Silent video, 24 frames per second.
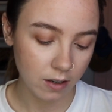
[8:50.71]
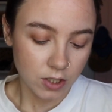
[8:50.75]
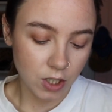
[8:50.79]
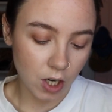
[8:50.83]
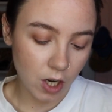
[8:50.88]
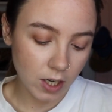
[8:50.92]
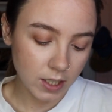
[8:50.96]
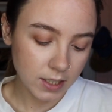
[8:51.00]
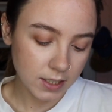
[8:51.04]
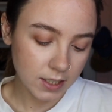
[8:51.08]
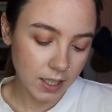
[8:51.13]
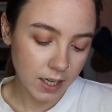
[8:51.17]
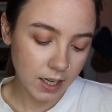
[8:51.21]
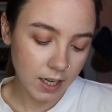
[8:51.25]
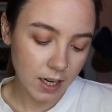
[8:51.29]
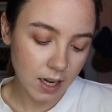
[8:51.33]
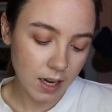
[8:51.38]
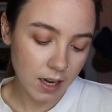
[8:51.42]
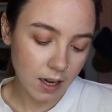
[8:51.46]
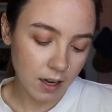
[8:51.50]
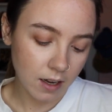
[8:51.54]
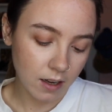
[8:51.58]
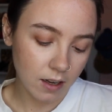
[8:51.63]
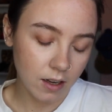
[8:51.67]
Dawn is like
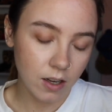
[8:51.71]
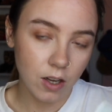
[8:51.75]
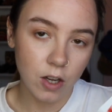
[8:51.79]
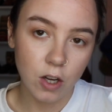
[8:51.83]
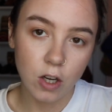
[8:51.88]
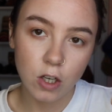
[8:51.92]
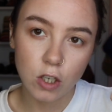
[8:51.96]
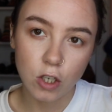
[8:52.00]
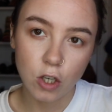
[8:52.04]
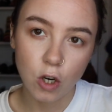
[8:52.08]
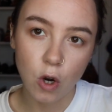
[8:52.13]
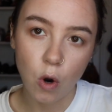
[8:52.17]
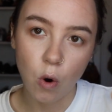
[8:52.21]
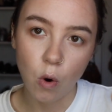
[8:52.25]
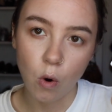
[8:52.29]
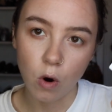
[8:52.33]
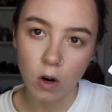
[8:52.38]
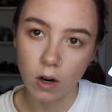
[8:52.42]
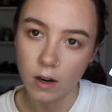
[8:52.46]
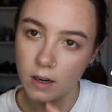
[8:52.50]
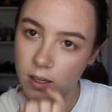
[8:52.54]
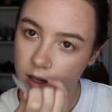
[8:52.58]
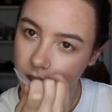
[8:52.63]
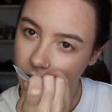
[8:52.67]
a
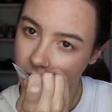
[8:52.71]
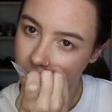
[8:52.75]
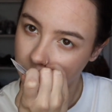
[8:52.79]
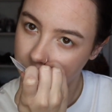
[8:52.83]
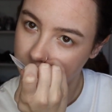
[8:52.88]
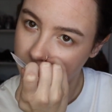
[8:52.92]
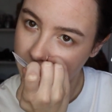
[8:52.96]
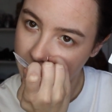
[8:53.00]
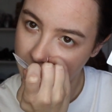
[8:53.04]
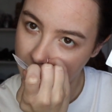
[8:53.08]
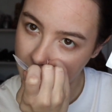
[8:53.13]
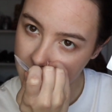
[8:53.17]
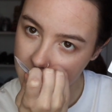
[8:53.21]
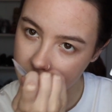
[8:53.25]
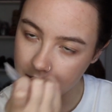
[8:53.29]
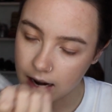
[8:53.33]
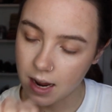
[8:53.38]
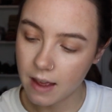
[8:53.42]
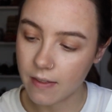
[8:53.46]
corally pink,